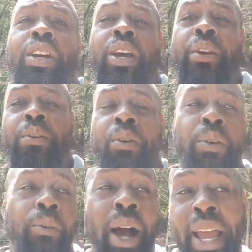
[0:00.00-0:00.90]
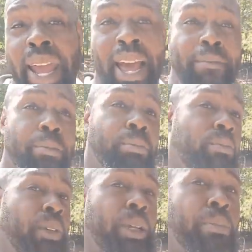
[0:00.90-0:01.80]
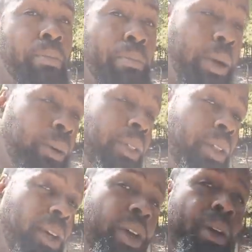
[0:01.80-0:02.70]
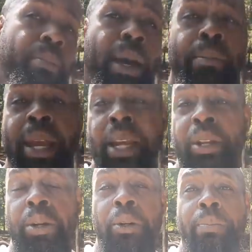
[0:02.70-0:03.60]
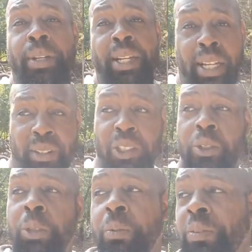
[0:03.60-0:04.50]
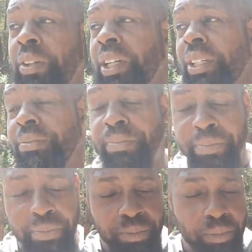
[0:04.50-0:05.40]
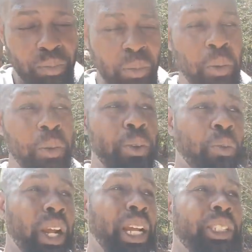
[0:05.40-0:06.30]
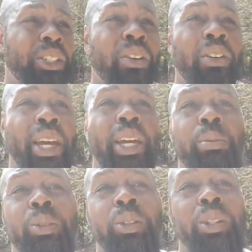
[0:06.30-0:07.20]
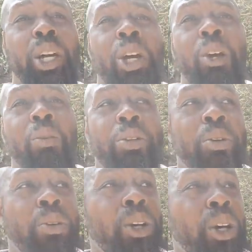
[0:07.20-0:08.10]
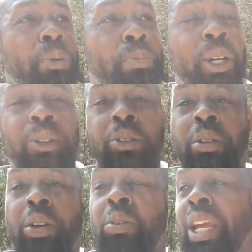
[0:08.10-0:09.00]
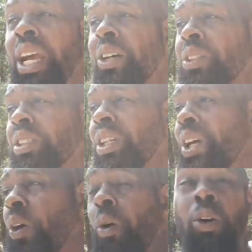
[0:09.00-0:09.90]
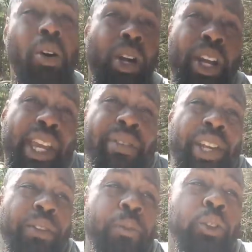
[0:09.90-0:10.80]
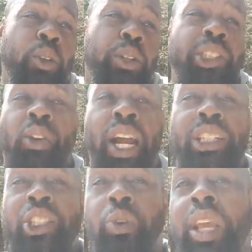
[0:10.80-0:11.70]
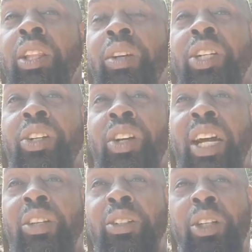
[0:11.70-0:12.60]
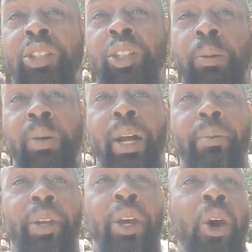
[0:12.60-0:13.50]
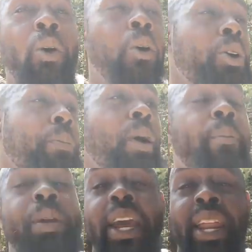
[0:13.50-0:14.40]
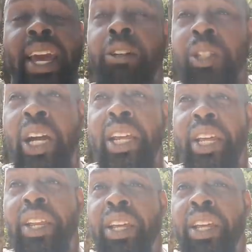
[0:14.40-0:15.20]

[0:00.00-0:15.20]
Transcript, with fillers: and why I have them and both my main coop and now this coop over here. When you raise your own animals, when you build your own house, or even if you drag the trailer onto your house or uh, to your property, or your property had a house on it.